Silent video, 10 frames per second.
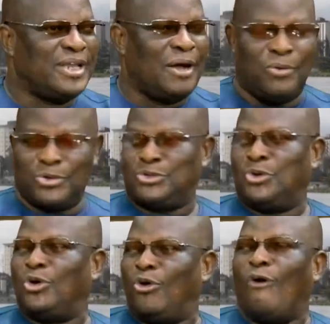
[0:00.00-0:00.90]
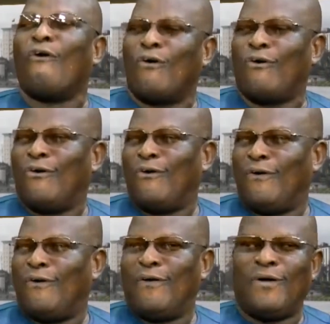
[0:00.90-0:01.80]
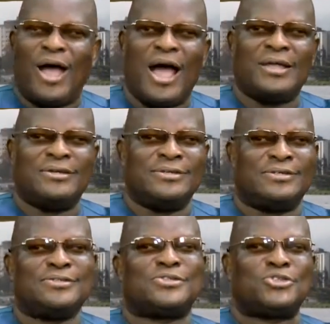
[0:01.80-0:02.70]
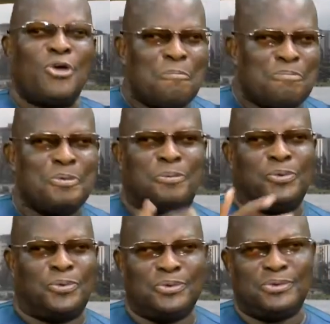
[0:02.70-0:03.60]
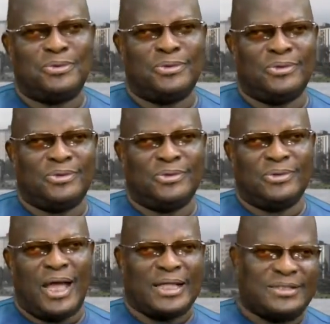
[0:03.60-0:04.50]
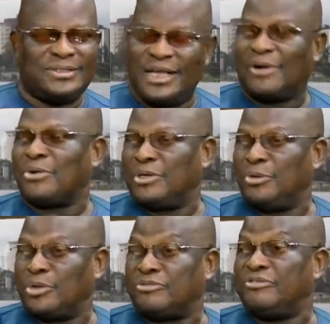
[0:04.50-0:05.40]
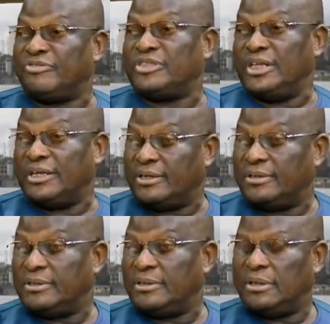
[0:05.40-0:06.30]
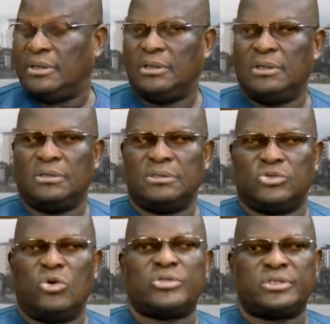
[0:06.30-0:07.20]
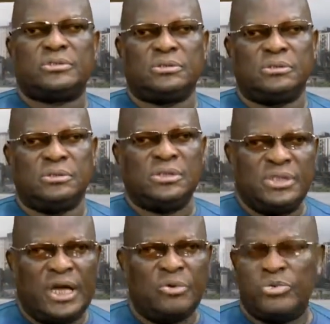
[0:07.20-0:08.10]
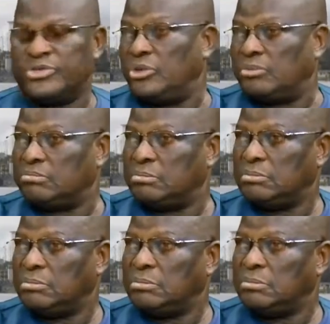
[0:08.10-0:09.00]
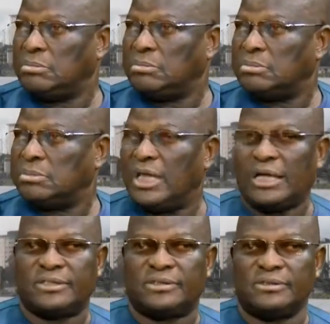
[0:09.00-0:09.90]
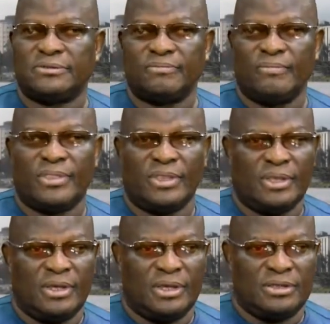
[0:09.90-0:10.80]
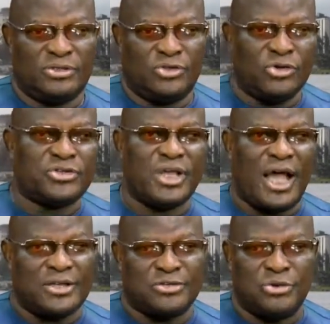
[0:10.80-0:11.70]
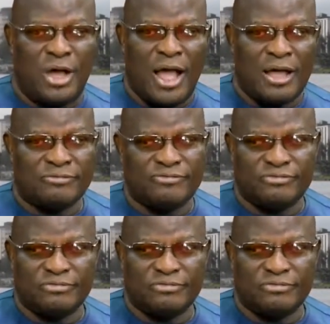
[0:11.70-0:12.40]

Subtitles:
there was no law, and some people, I think Jakonde was 50 then, thought in their own wisdom that just as you have